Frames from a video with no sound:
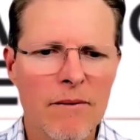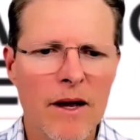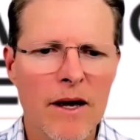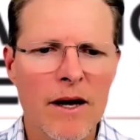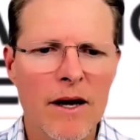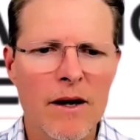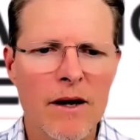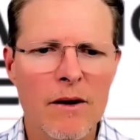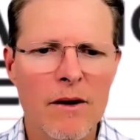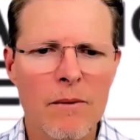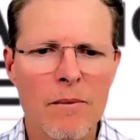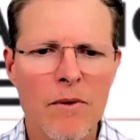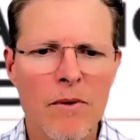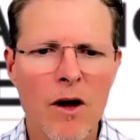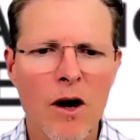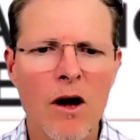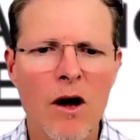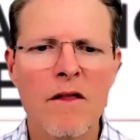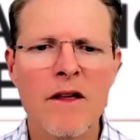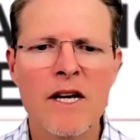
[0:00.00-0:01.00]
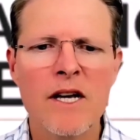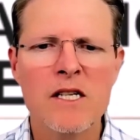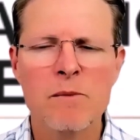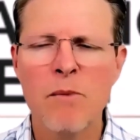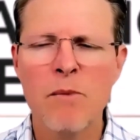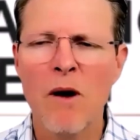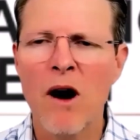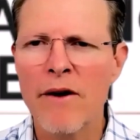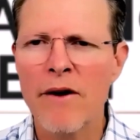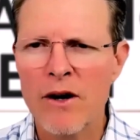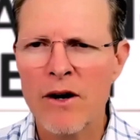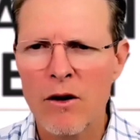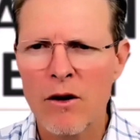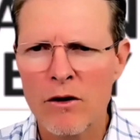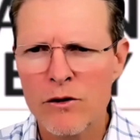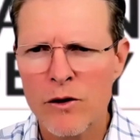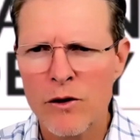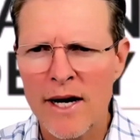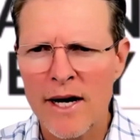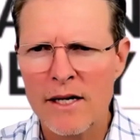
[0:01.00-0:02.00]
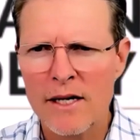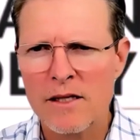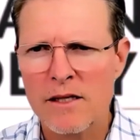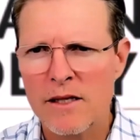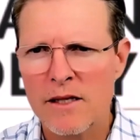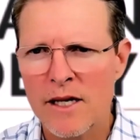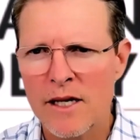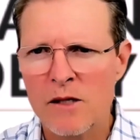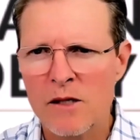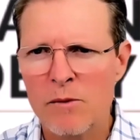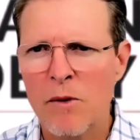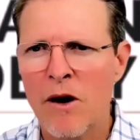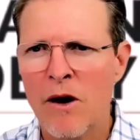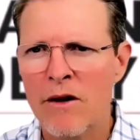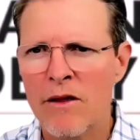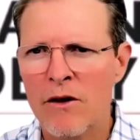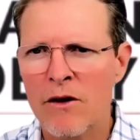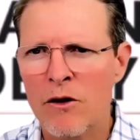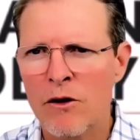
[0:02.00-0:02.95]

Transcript: The expiry of the